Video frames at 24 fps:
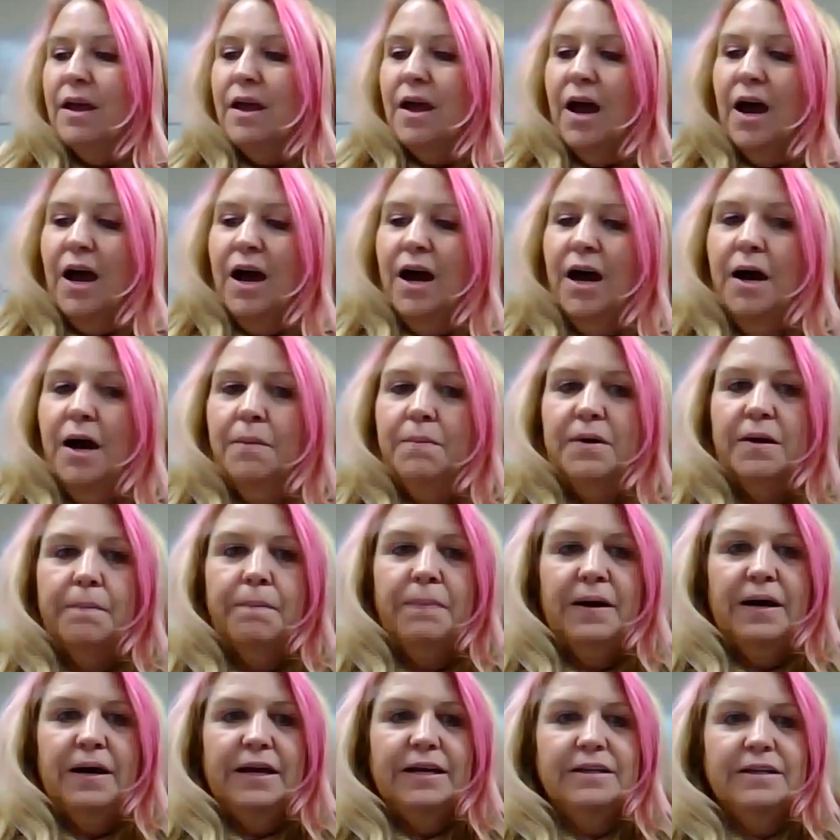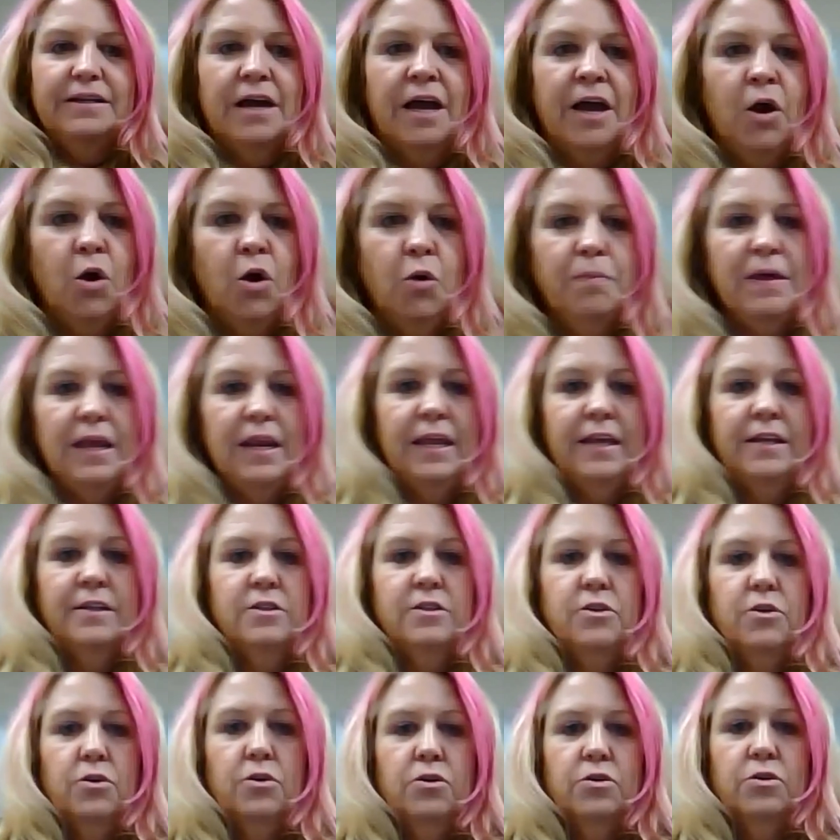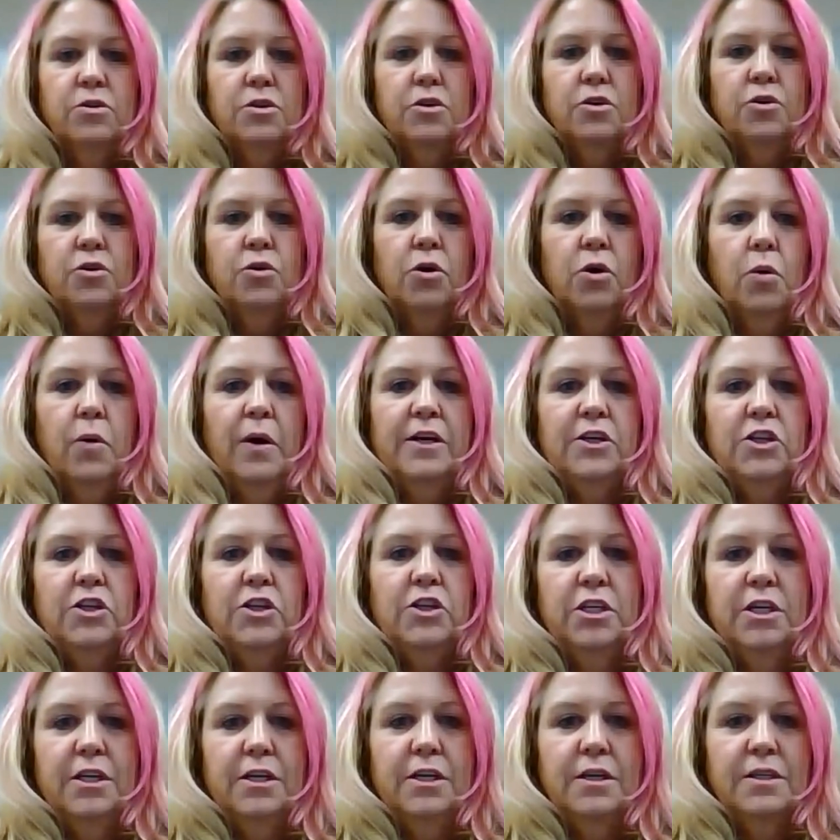But I hope that answers your question.